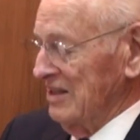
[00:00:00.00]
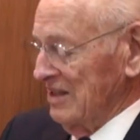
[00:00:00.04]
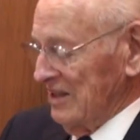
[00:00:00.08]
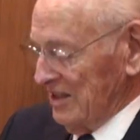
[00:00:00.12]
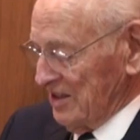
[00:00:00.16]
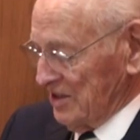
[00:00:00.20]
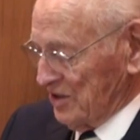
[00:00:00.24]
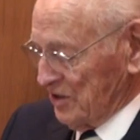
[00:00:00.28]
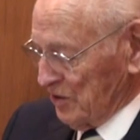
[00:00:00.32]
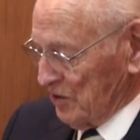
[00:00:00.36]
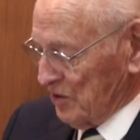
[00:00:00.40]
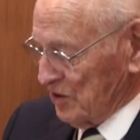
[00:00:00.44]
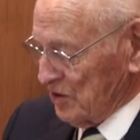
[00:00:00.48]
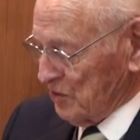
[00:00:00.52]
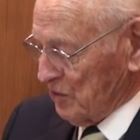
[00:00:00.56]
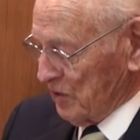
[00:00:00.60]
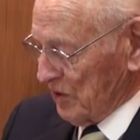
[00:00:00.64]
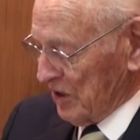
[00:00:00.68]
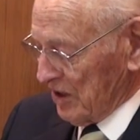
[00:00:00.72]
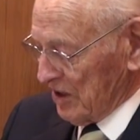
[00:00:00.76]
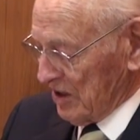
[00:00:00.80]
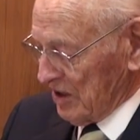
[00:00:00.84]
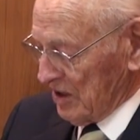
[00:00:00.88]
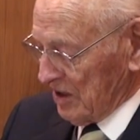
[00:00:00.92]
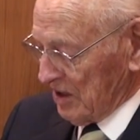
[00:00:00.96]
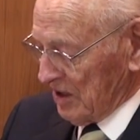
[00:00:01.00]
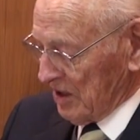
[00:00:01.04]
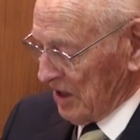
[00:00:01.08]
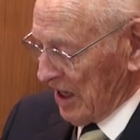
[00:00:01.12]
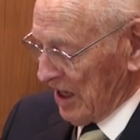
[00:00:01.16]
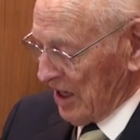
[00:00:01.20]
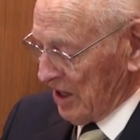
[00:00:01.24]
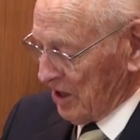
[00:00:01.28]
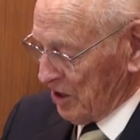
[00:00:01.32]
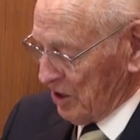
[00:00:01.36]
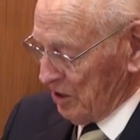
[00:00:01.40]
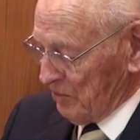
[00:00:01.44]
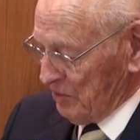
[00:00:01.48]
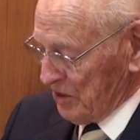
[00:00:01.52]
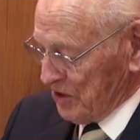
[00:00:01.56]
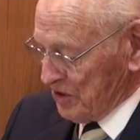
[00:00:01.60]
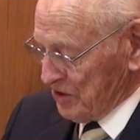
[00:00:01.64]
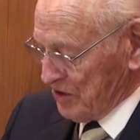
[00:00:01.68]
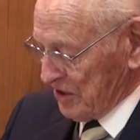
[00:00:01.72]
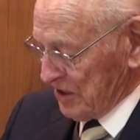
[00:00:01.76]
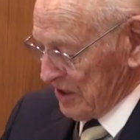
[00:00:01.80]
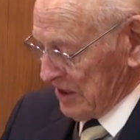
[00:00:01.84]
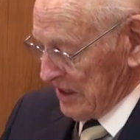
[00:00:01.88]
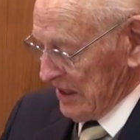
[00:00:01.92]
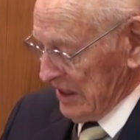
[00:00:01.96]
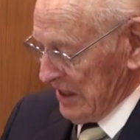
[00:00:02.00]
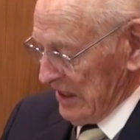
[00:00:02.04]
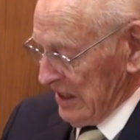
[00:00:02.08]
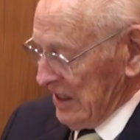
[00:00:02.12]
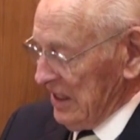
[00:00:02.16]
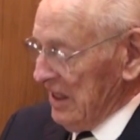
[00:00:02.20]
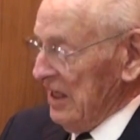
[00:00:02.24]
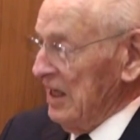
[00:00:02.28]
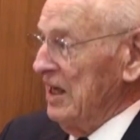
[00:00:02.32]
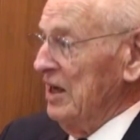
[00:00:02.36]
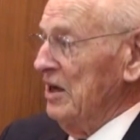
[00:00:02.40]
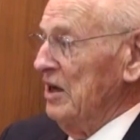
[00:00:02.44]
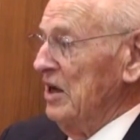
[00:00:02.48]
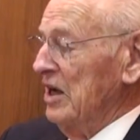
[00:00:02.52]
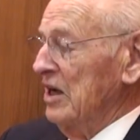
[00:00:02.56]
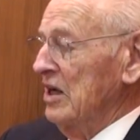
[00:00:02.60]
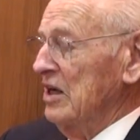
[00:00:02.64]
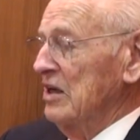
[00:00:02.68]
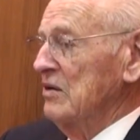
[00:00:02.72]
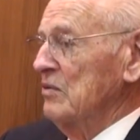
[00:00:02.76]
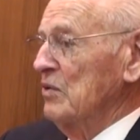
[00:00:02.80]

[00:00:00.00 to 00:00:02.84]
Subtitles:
as soon as we got our commission. And